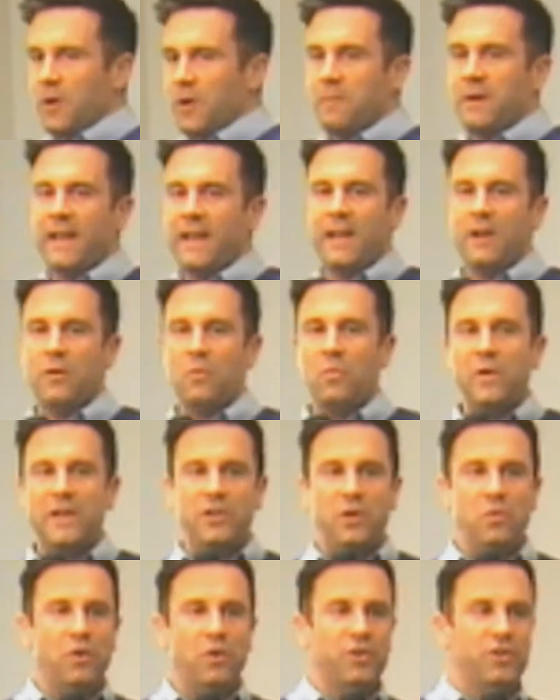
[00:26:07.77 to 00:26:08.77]
so many
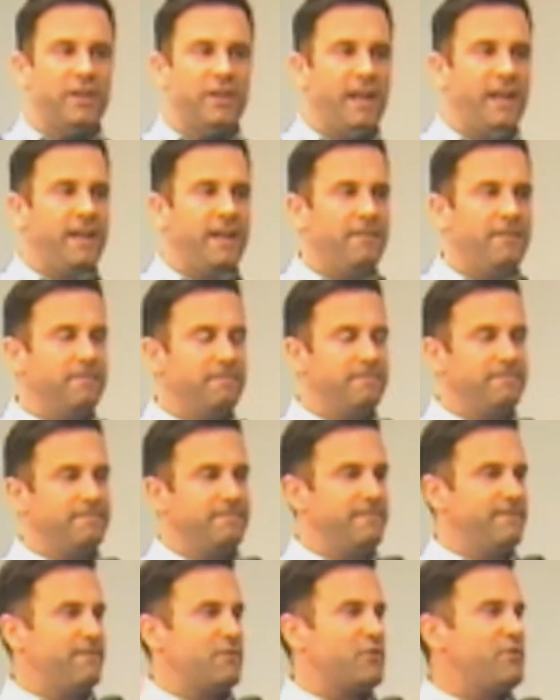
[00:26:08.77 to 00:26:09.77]
wishy washy
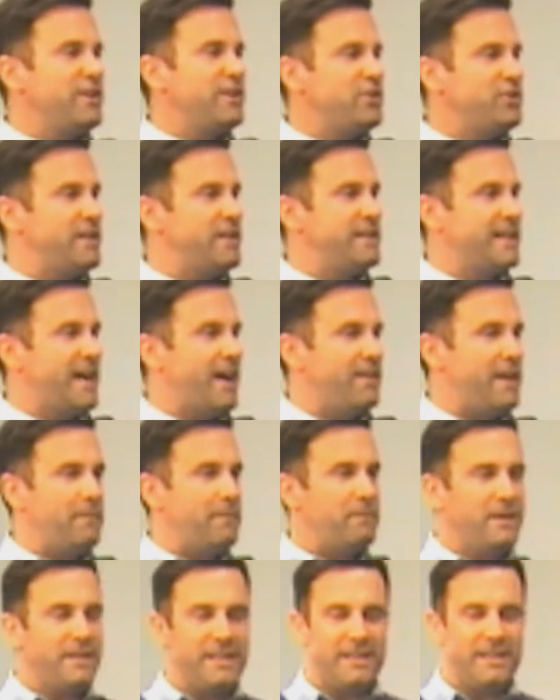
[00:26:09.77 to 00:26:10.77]
Christians out
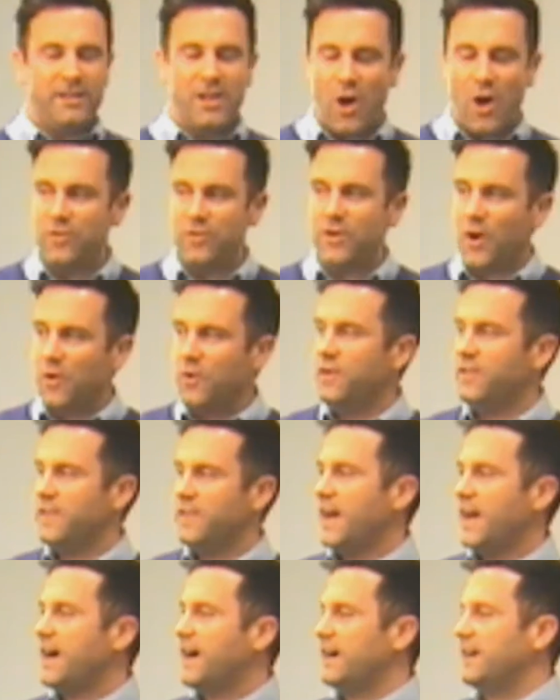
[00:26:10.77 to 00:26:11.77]
there because they don't know who
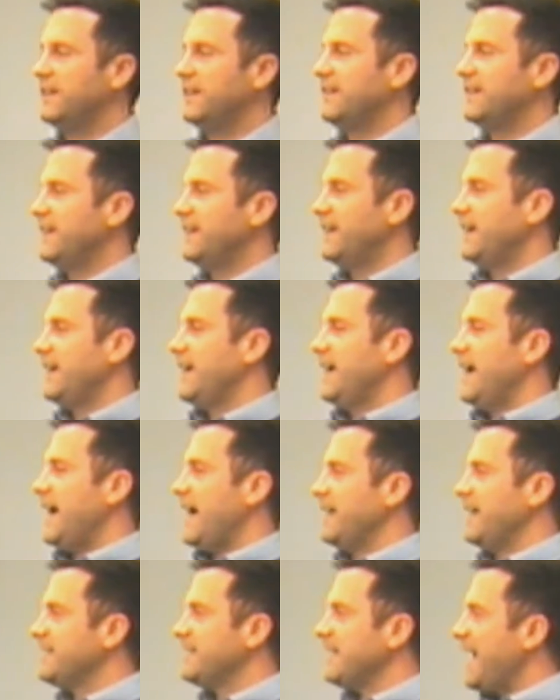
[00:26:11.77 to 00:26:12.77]
they are.
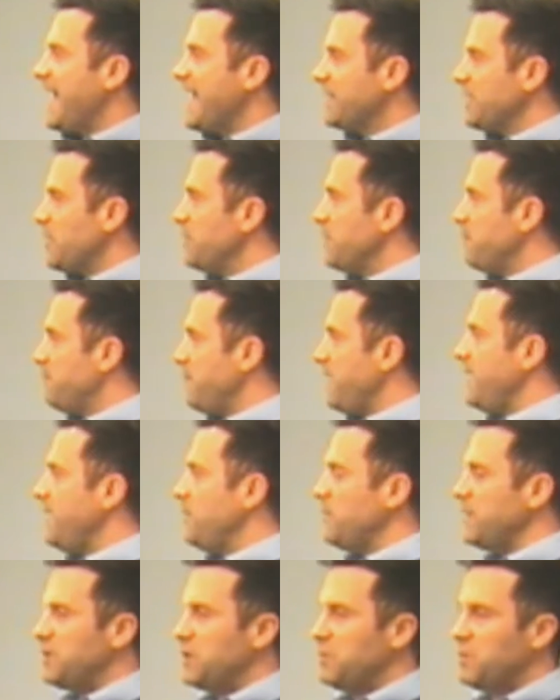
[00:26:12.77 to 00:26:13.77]
And I don't want to
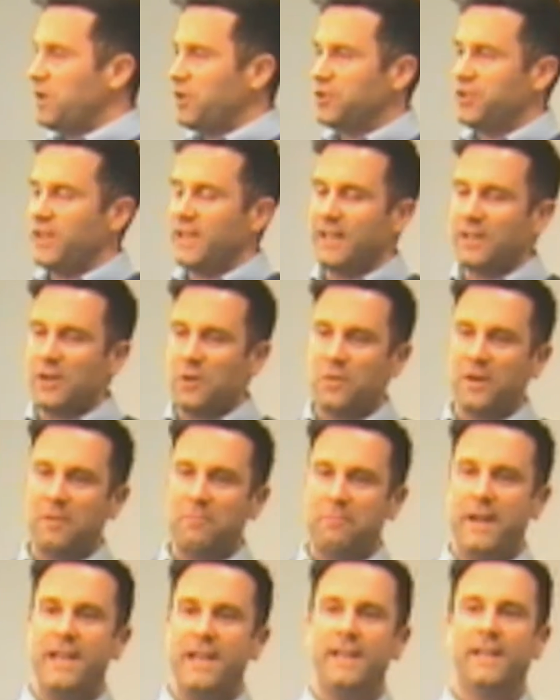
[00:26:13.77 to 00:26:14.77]
be wishy washy, and I don't want
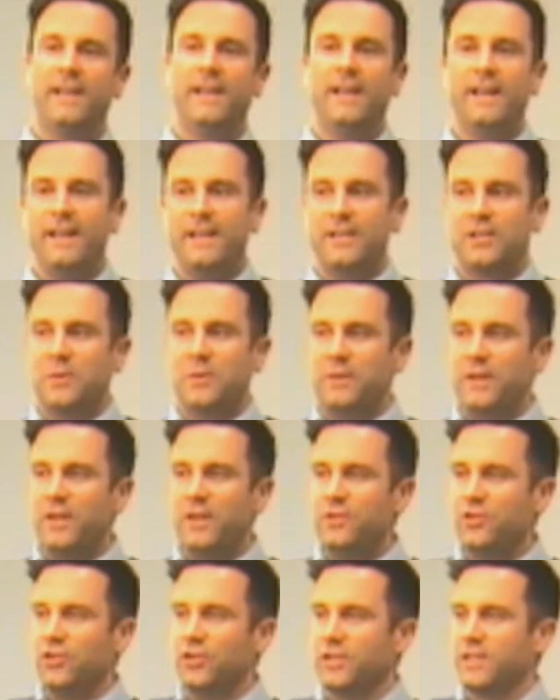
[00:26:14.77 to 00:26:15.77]
to be someone
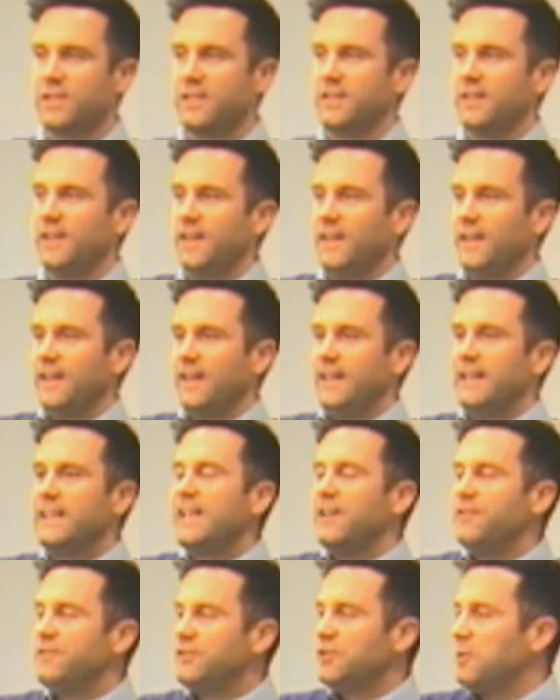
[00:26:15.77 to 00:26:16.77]
who just
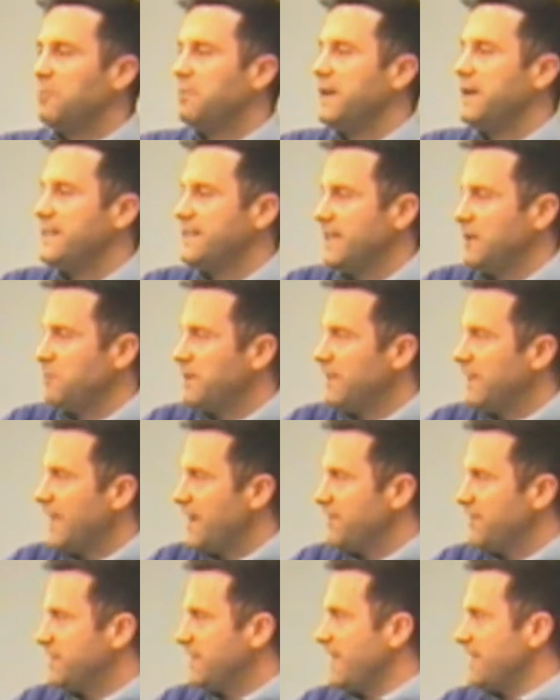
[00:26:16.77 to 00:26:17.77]
gives up easily when
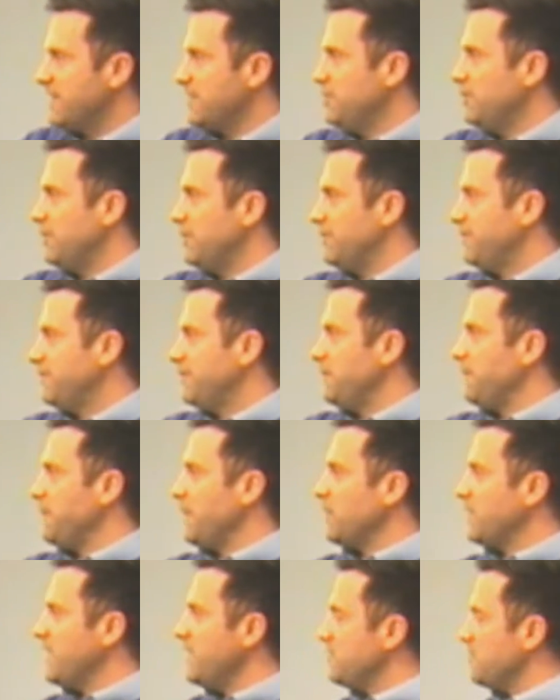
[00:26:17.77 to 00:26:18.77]
life gets tough
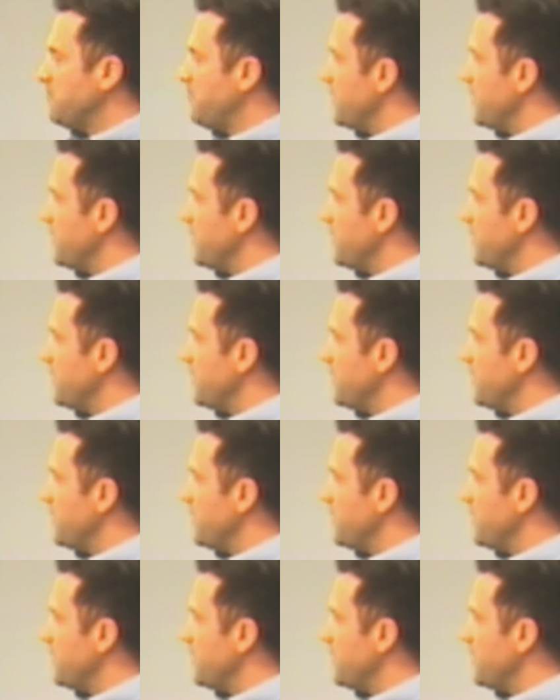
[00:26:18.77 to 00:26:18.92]
or gives